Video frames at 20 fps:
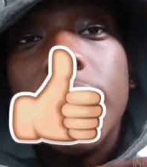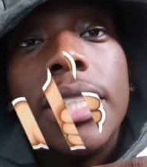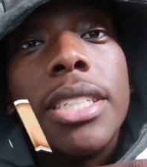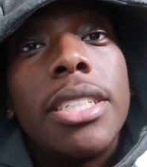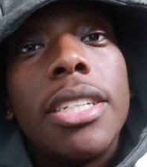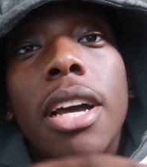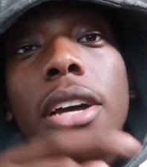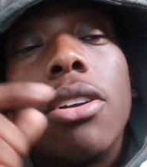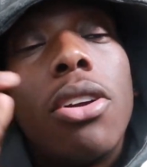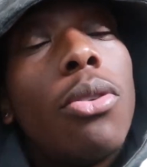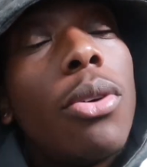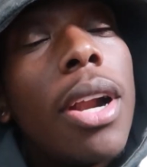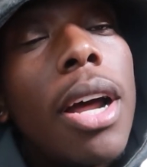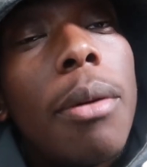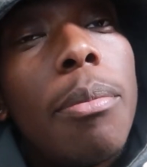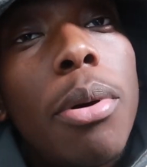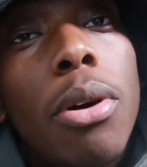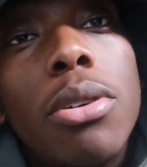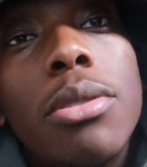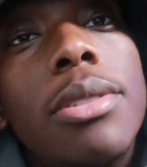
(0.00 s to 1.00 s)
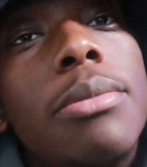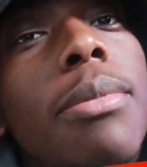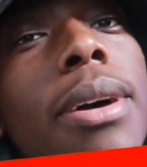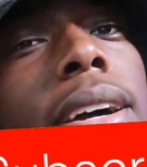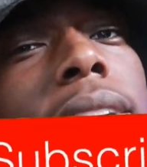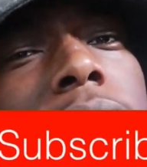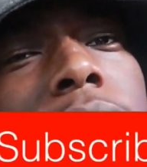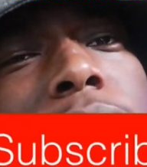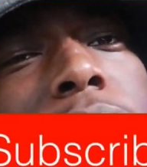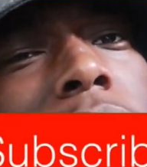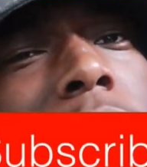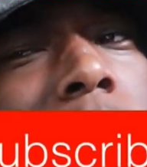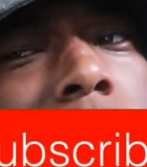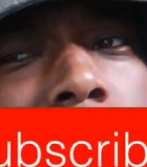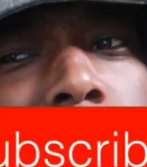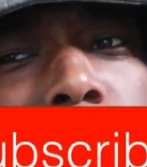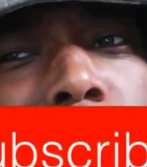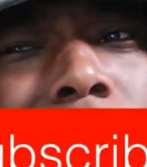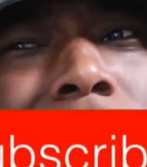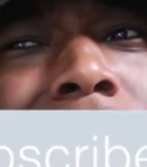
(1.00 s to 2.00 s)
bells, so y'all know when I post my, you feel
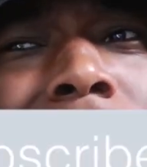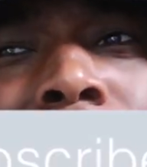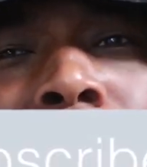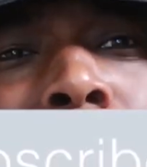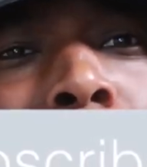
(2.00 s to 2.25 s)
me? My